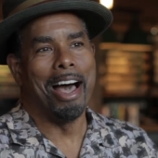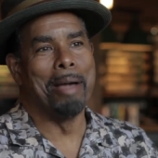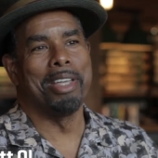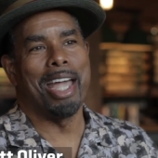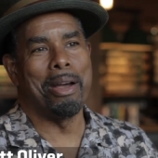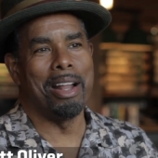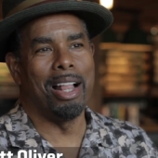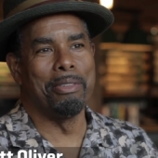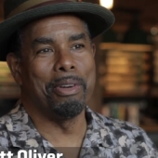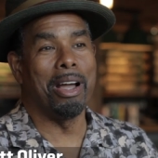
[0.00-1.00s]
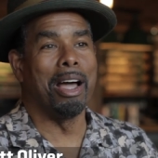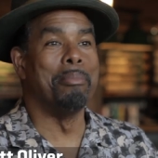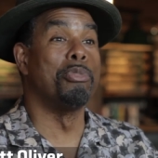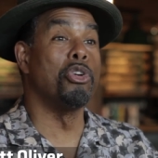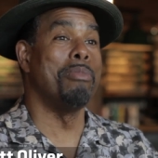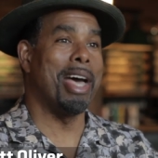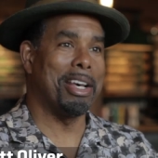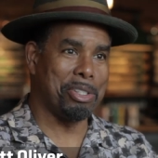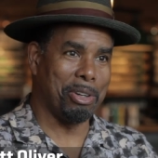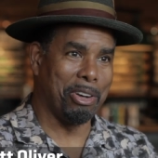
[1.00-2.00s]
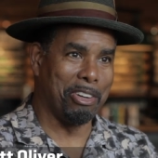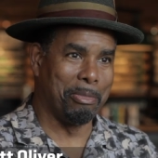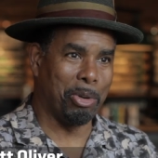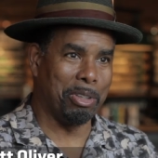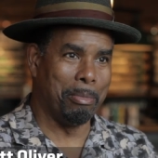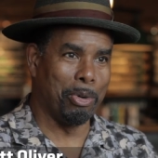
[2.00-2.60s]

I'm Garrett Oliver. I'm brewmaster of Brooklyn